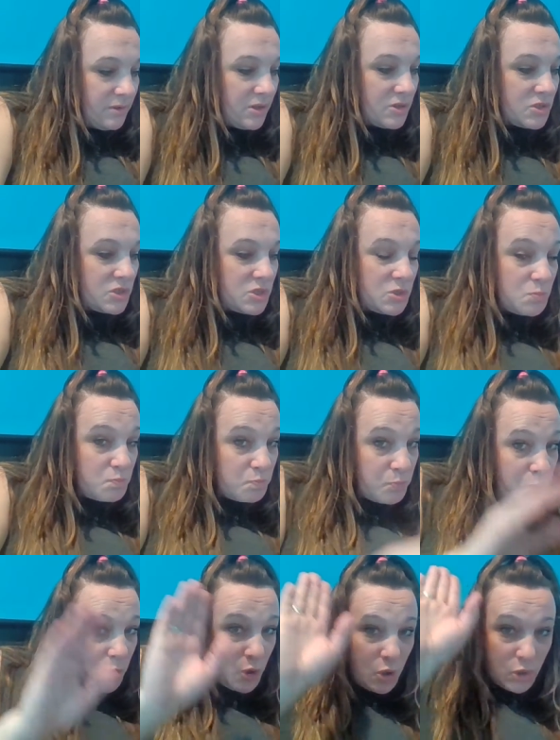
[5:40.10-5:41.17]
You just
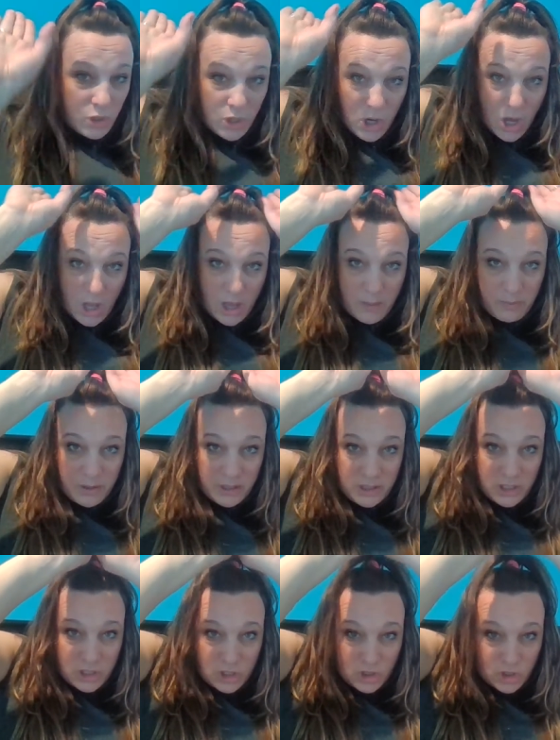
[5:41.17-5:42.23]
pull it all up
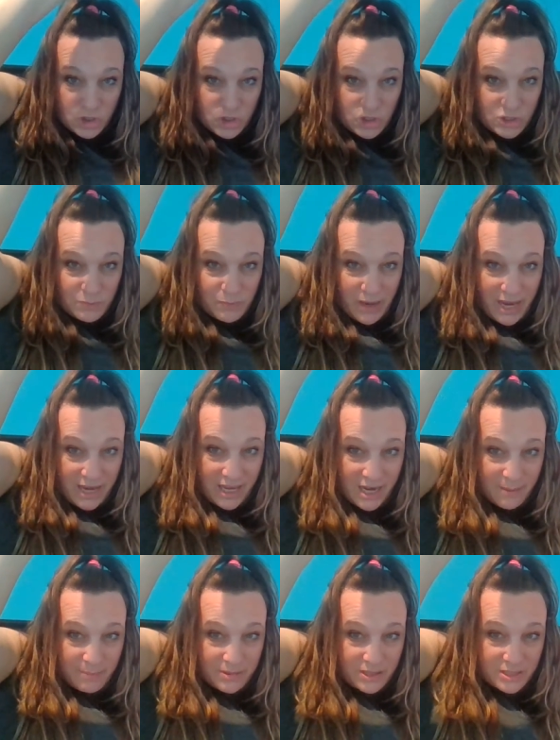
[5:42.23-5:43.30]
like this and you spike
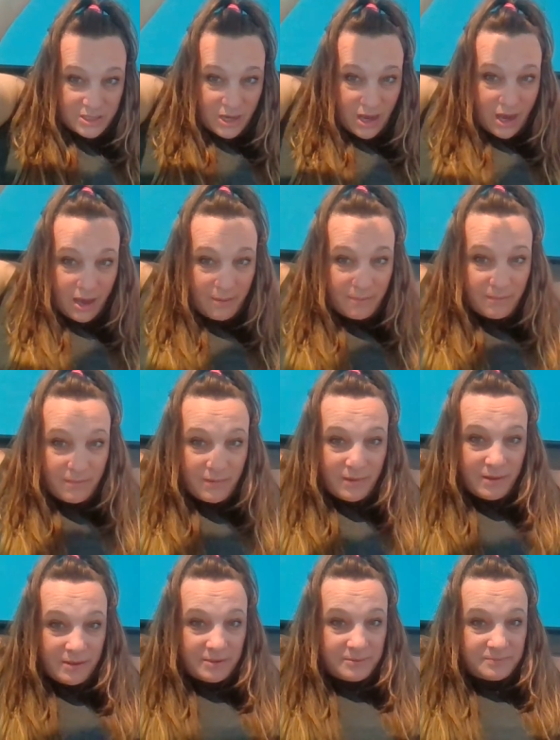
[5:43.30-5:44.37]
it up in the top.
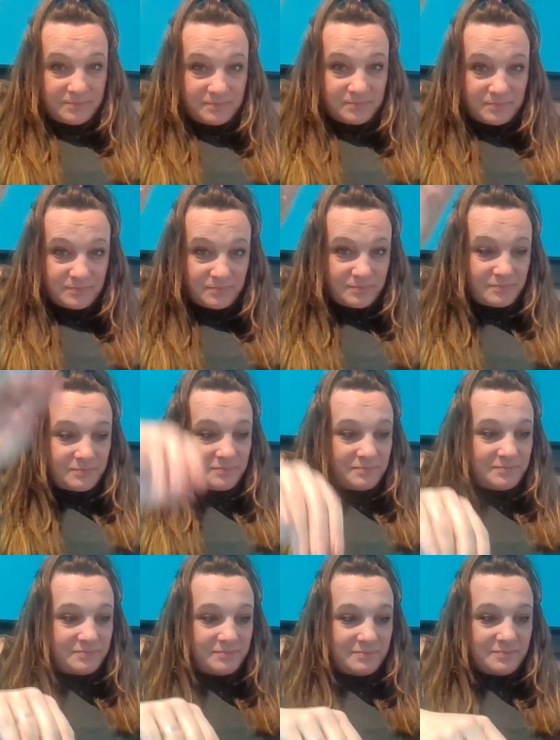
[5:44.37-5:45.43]

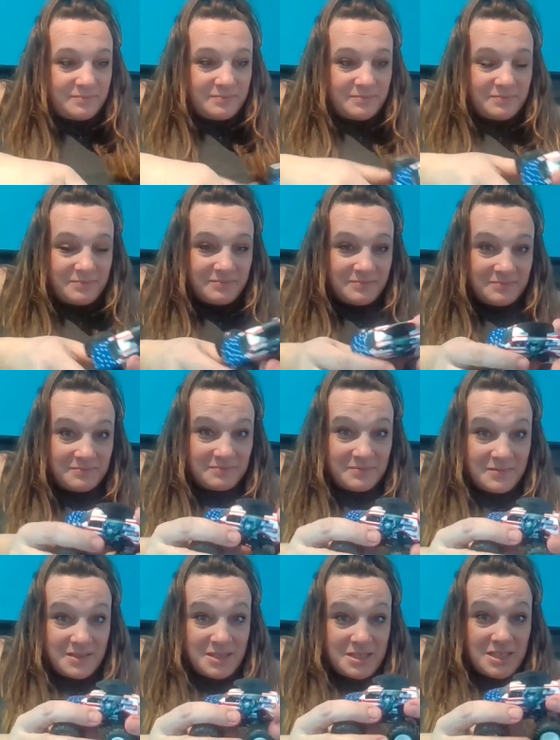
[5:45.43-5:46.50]
It's the
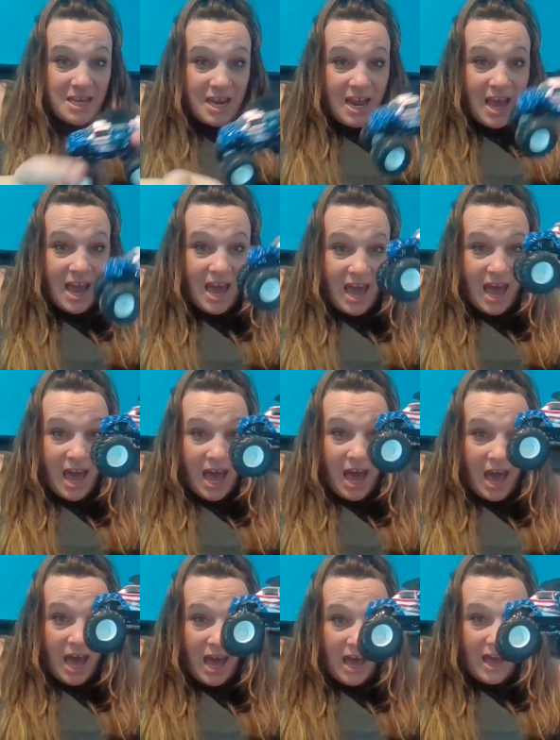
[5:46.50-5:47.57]
American
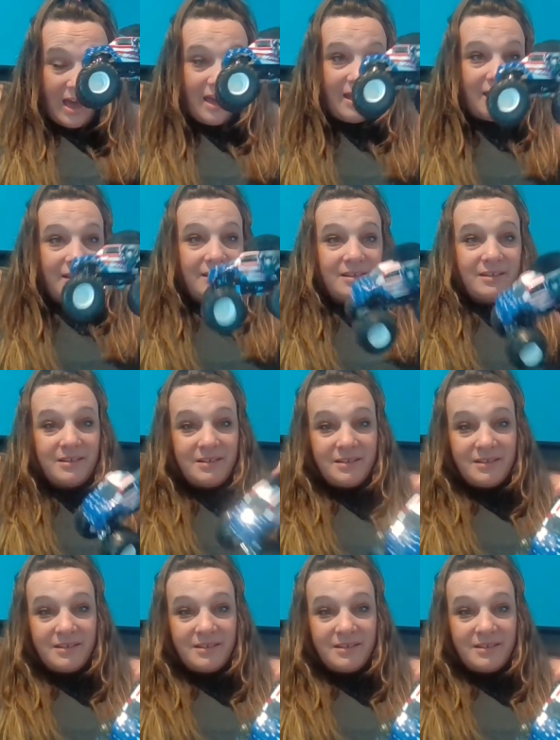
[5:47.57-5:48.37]
Ta-da! version.